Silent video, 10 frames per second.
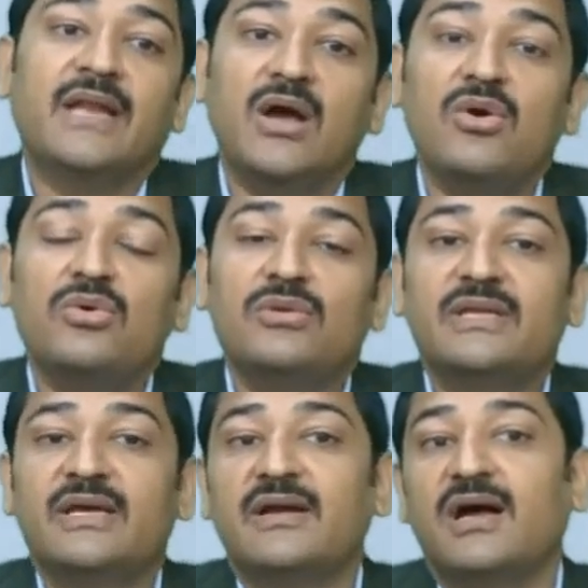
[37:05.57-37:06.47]
Now,
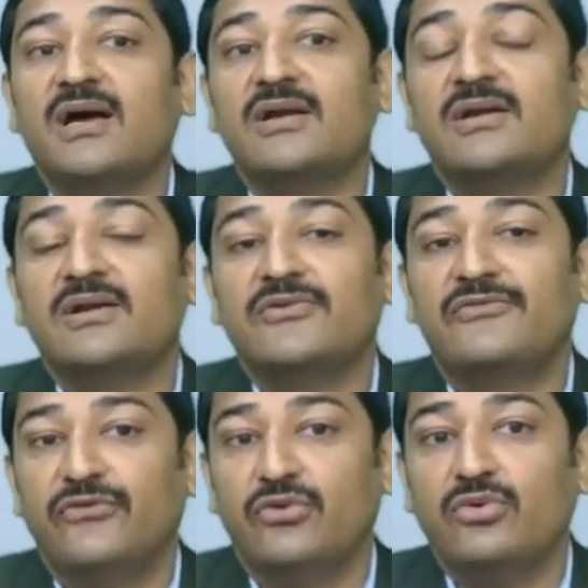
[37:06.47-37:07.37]
there are
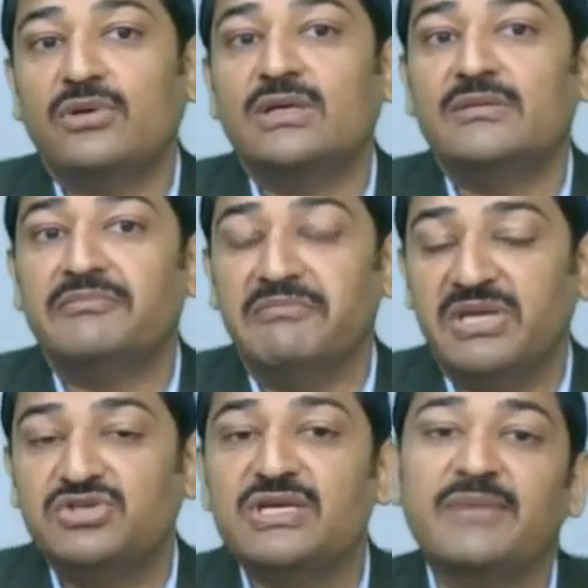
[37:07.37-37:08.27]
four
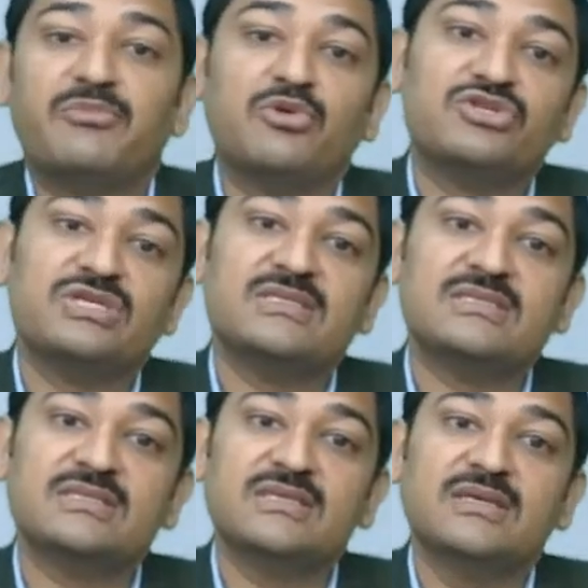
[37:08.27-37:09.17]
major
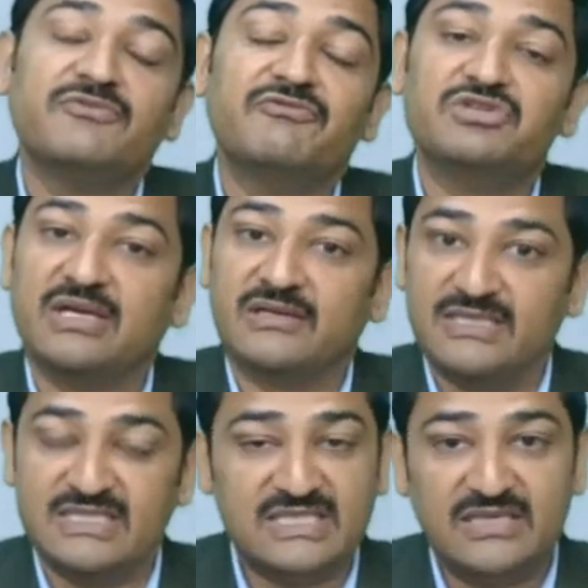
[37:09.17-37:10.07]
approaches which are
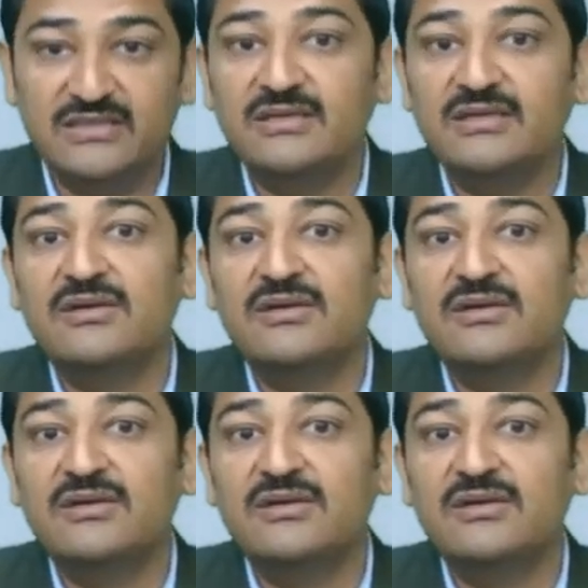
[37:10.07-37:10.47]
concerned